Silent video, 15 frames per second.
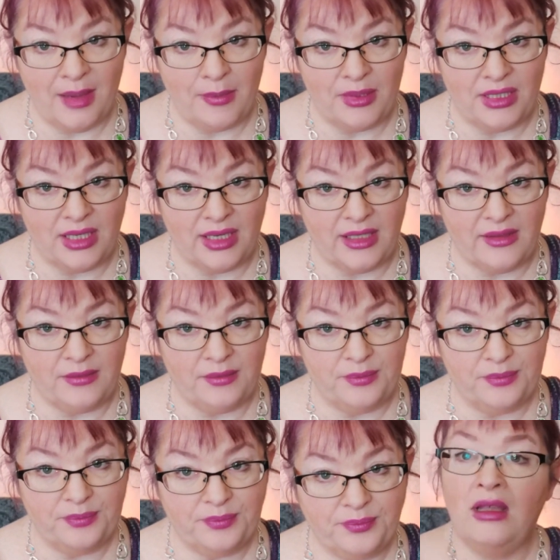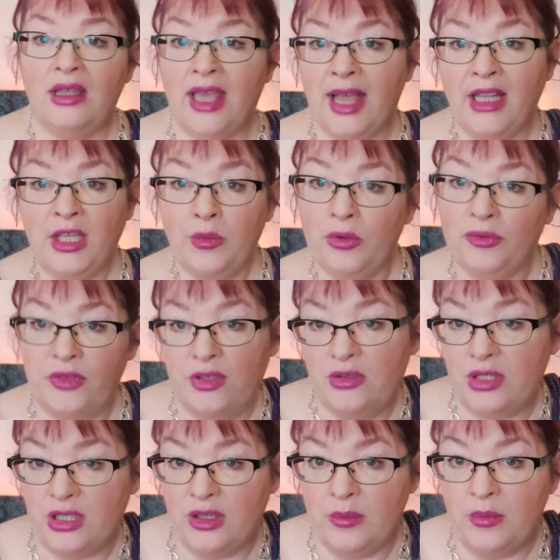appetite. Kelly
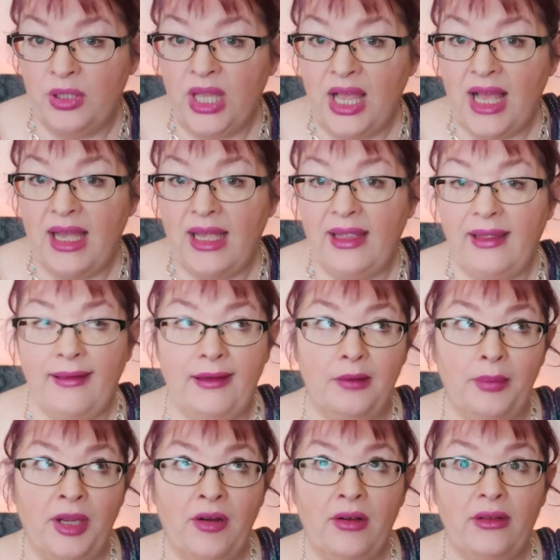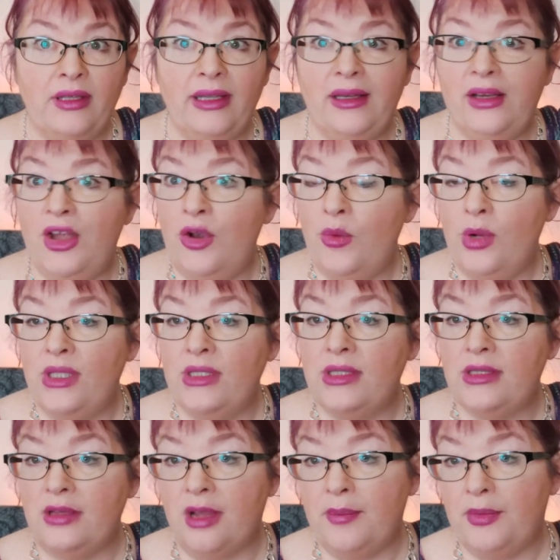refused to comply, and apparently no one
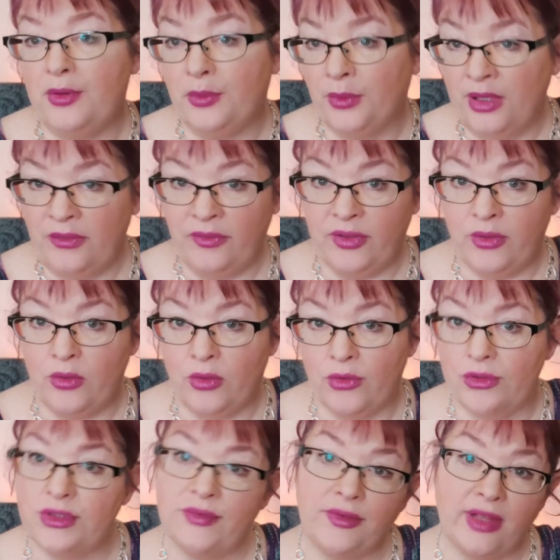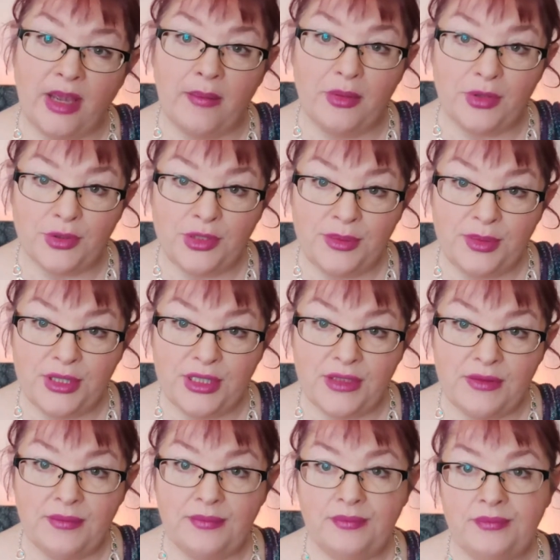stopped the refill orders for that prescription.
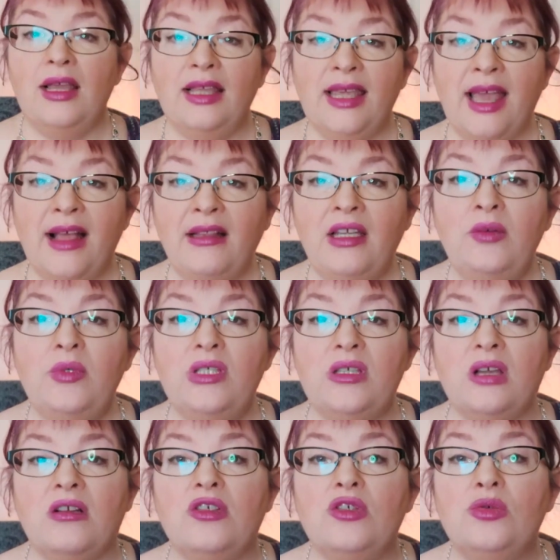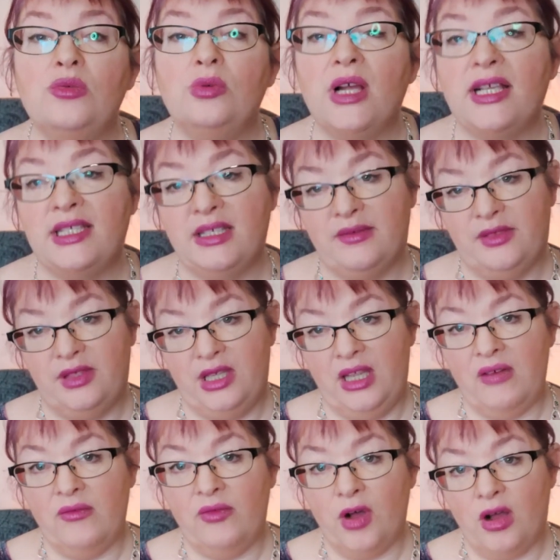Kelly was aggressively
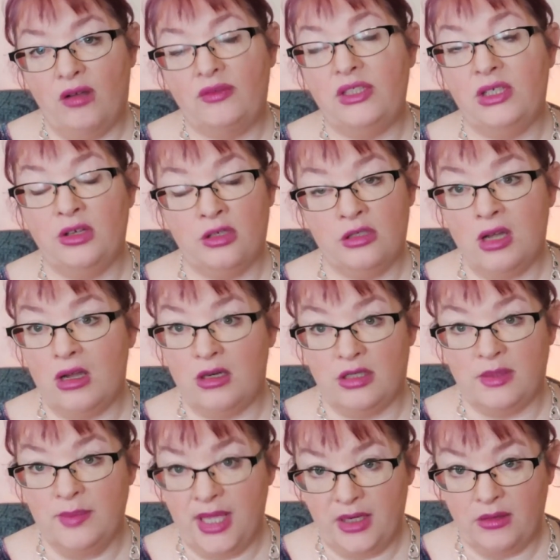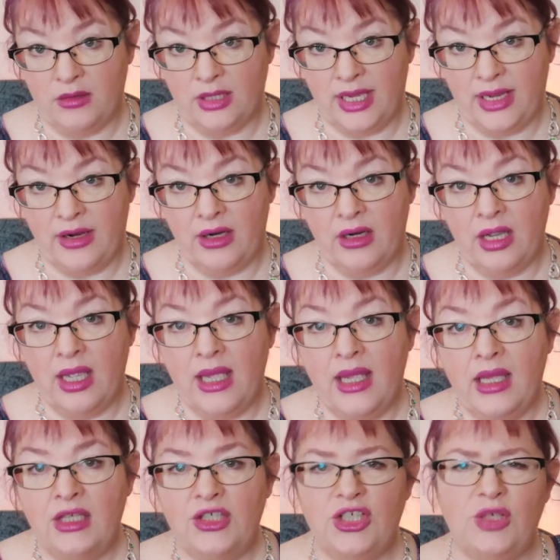involved in her daughter's medical care.
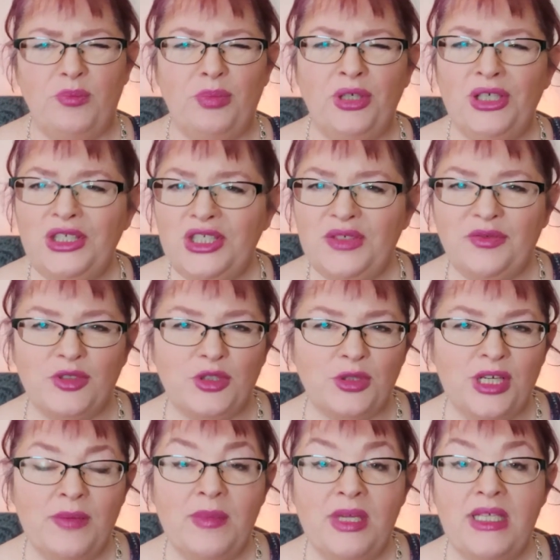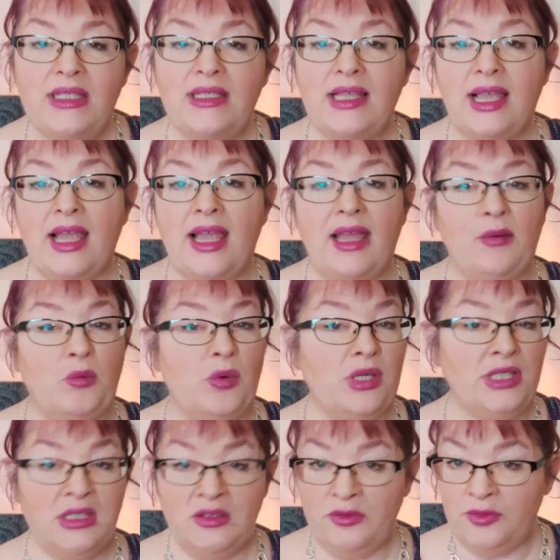She pushed for treatments and
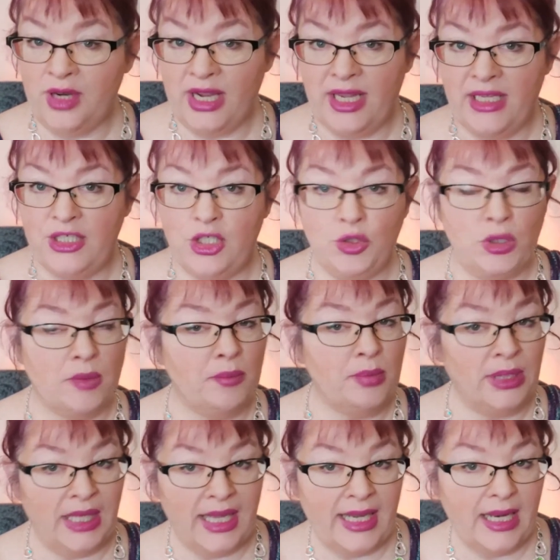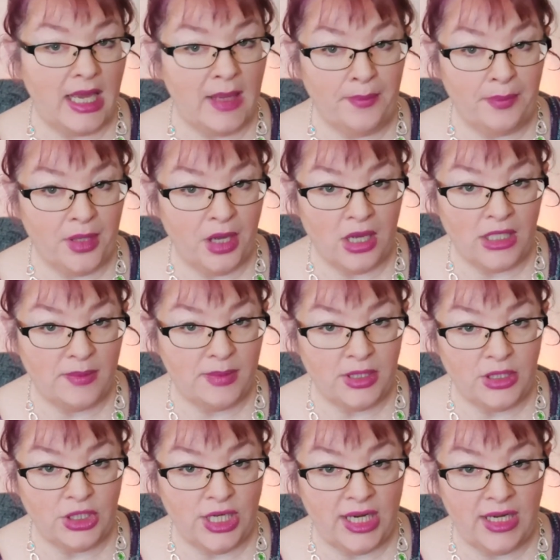wasn't afraid to complain up the
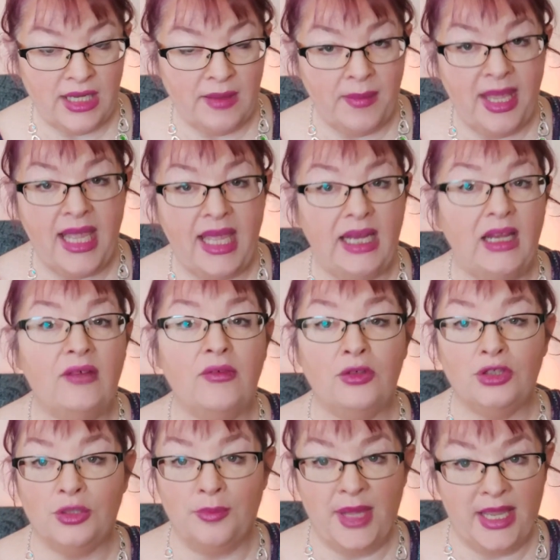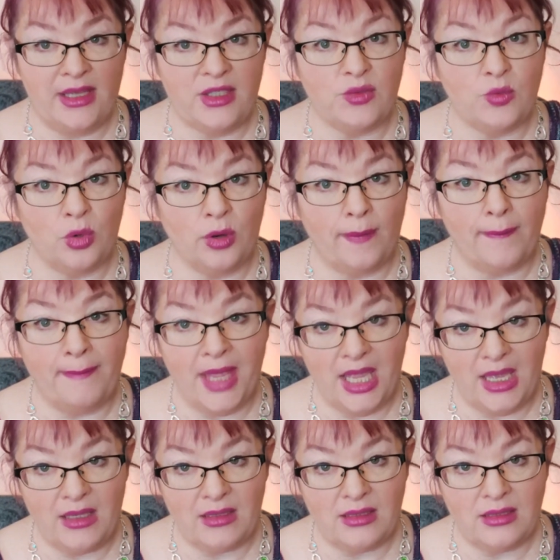hospital chain of command if her demands weren't
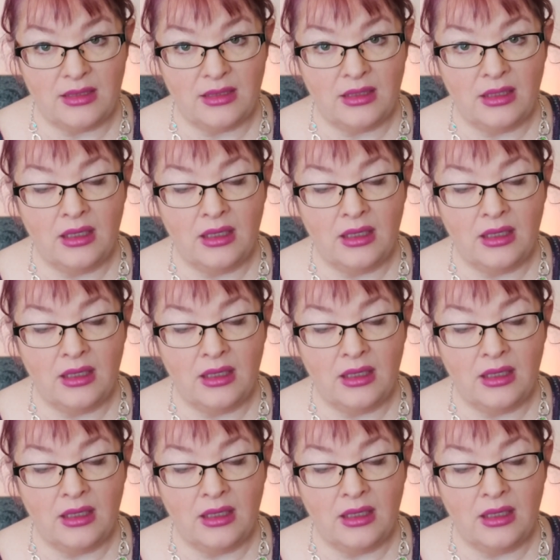met.